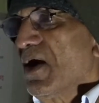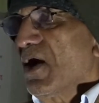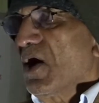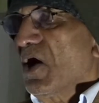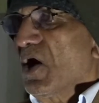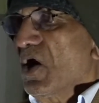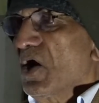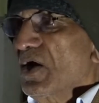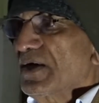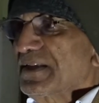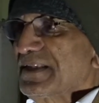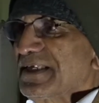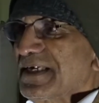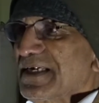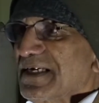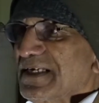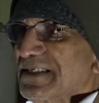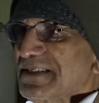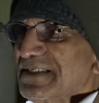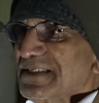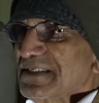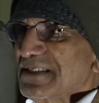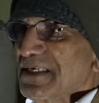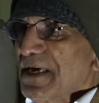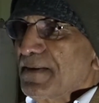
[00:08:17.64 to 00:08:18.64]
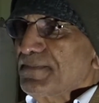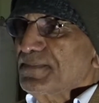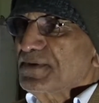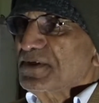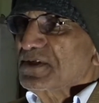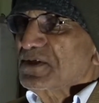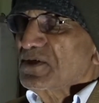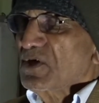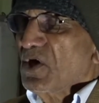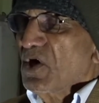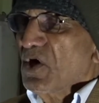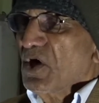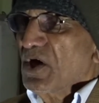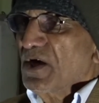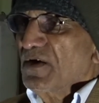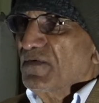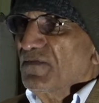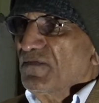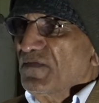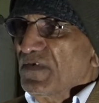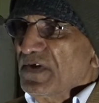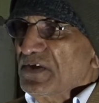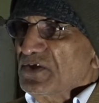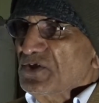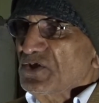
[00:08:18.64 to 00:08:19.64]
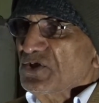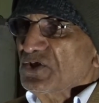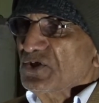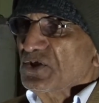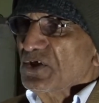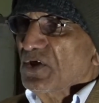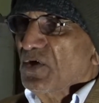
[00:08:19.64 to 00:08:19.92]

or the concepts on which